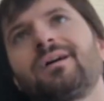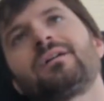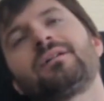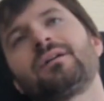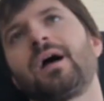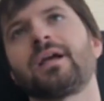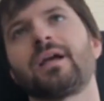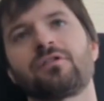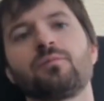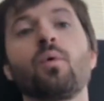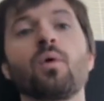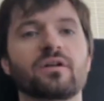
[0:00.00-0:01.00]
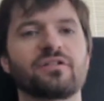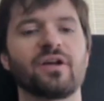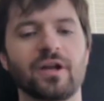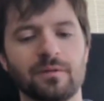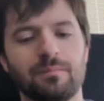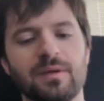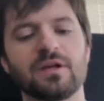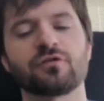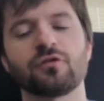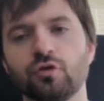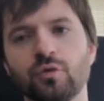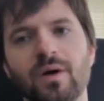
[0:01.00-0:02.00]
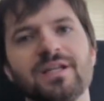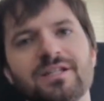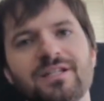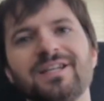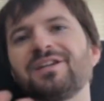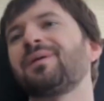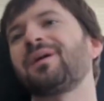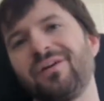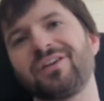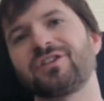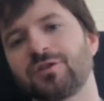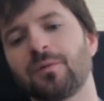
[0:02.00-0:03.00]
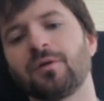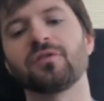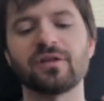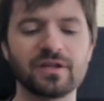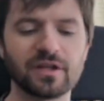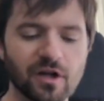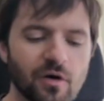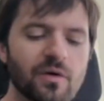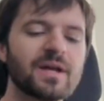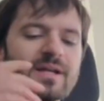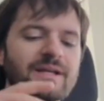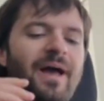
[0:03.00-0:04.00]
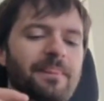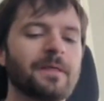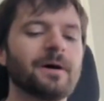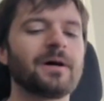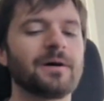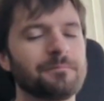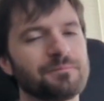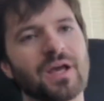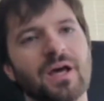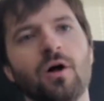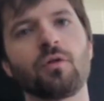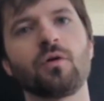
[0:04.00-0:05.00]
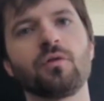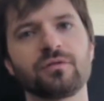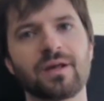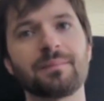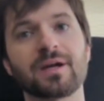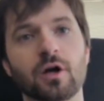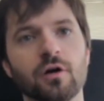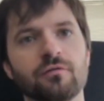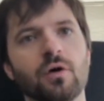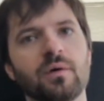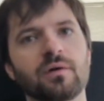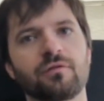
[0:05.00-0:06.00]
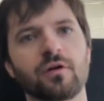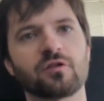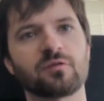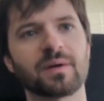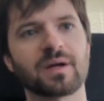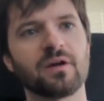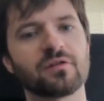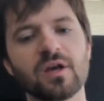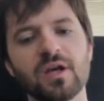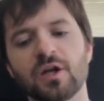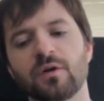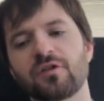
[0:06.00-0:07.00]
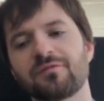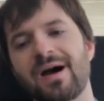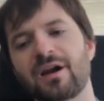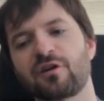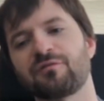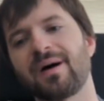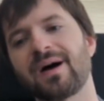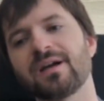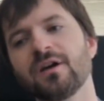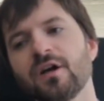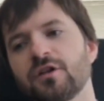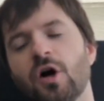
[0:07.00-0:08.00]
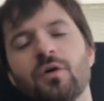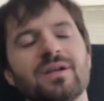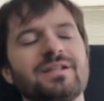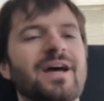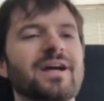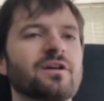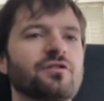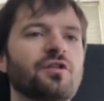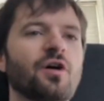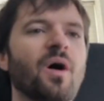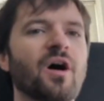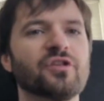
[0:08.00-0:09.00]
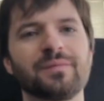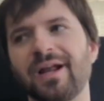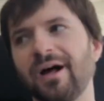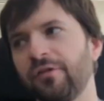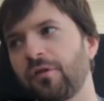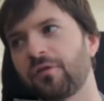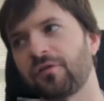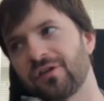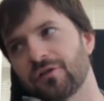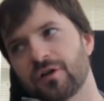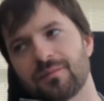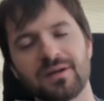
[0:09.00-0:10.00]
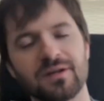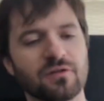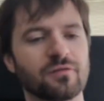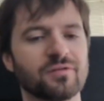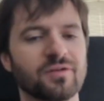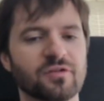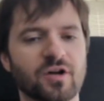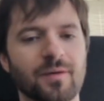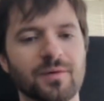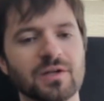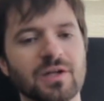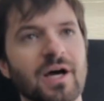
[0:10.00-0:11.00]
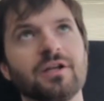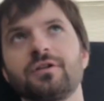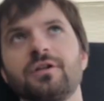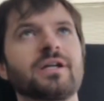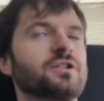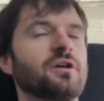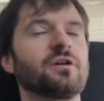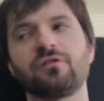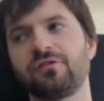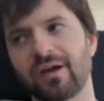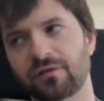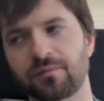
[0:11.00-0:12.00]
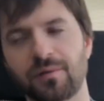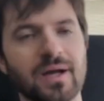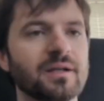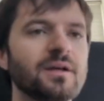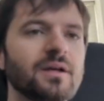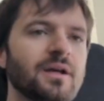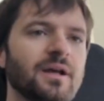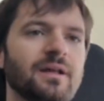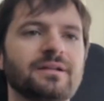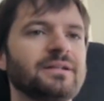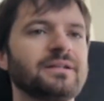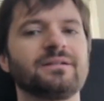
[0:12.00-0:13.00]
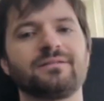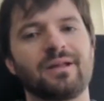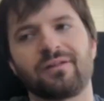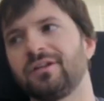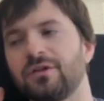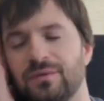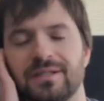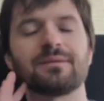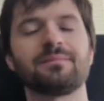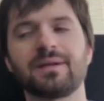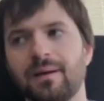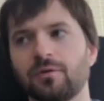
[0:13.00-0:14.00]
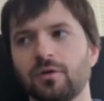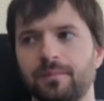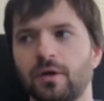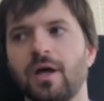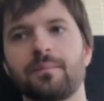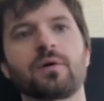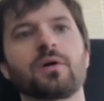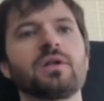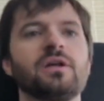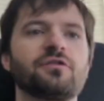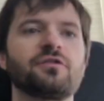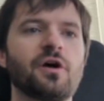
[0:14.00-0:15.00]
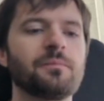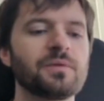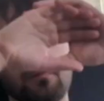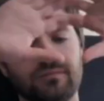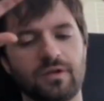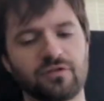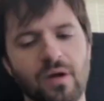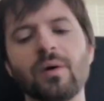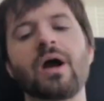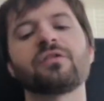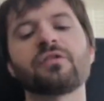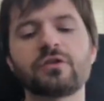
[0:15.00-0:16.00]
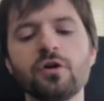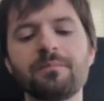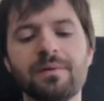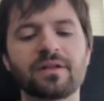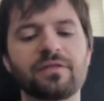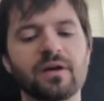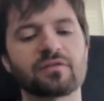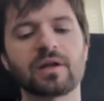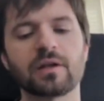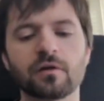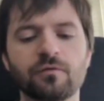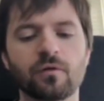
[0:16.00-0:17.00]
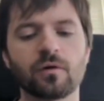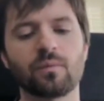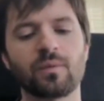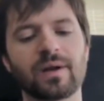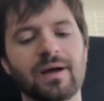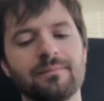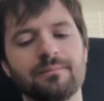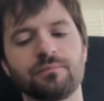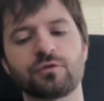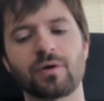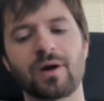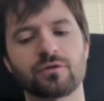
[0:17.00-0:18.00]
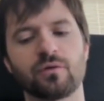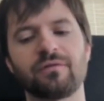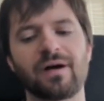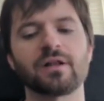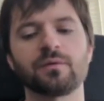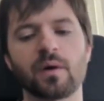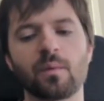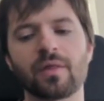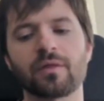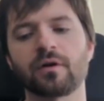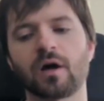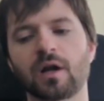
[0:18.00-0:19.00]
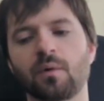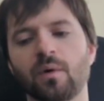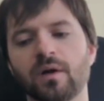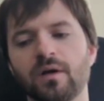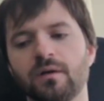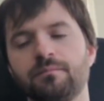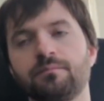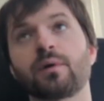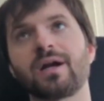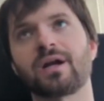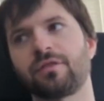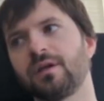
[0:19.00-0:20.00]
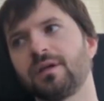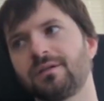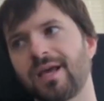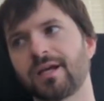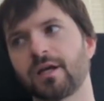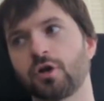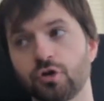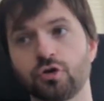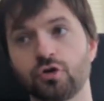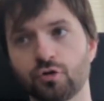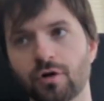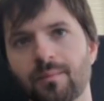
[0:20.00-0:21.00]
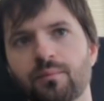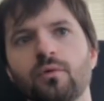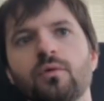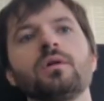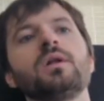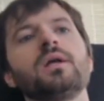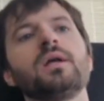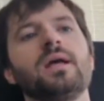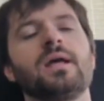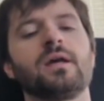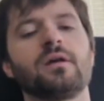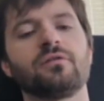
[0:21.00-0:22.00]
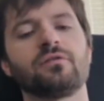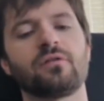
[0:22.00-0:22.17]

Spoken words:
I guess, more exciting piece, or do I need to eat my vegetables and, you know, get my curve going first? Because, you know, it doesn't matter if my token deck is so awesome and has all the synergy pieces if it doesn't come online until like turn 6, right? You need to be able to build up early. So to summarize, the 2 big things I look for when I'm trying to evaluate whether or not I want to break the take a good 2-drop rule is,